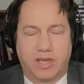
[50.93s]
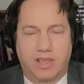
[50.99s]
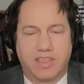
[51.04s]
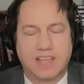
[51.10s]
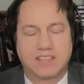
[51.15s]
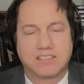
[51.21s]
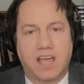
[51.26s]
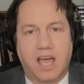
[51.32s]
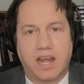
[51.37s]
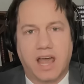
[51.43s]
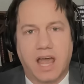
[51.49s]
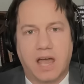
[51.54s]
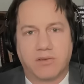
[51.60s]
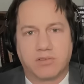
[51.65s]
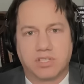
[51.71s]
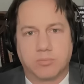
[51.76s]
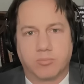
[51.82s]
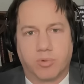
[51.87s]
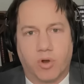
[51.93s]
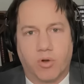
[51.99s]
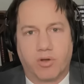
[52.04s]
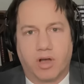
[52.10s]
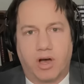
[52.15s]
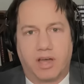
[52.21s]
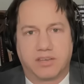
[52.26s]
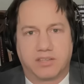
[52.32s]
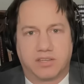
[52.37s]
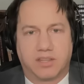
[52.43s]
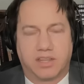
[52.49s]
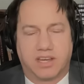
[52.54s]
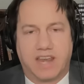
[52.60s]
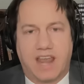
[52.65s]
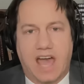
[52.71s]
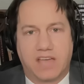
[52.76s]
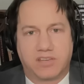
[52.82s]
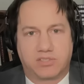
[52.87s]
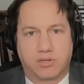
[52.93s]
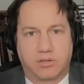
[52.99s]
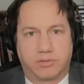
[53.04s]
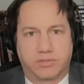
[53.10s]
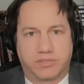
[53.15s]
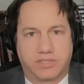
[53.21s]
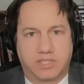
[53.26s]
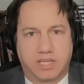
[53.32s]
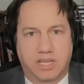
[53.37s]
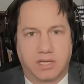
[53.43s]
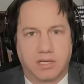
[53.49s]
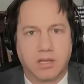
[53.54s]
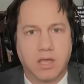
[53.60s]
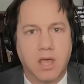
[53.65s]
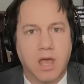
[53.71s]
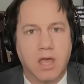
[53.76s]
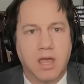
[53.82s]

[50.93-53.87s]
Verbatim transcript: And that's kind of how she broke onto the national scene